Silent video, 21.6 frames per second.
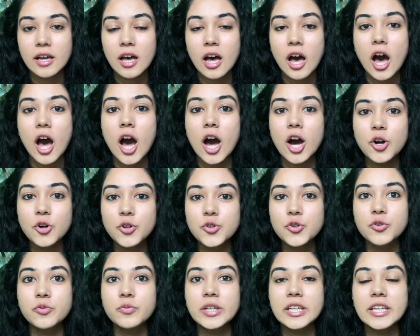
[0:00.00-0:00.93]
How
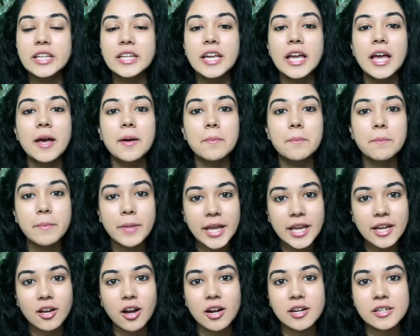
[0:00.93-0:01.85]
do we
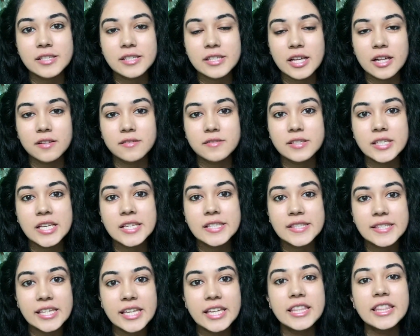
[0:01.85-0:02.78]
make ourselves
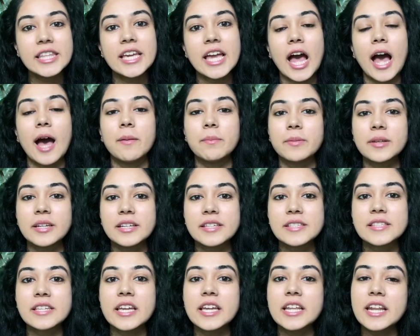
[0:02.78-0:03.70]
see the
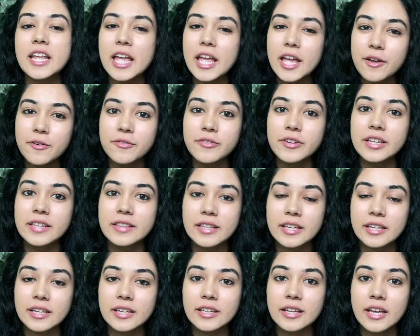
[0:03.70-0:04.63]
happiness in
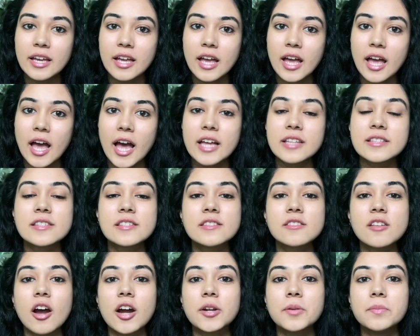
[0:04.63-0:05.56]
everything and
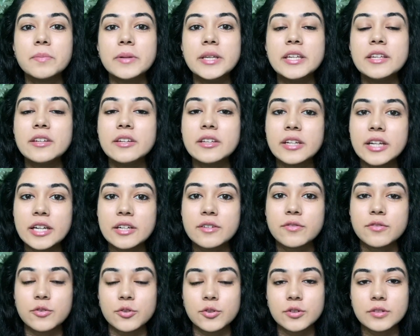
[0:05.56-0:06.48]
start being
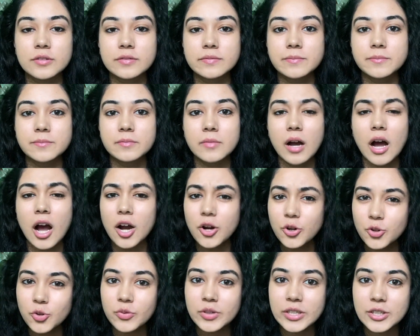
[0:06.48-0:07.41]
grateful? How
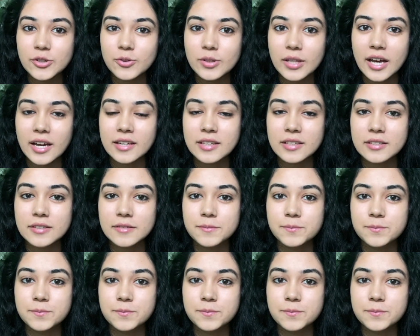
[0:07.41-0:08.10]
do we do that?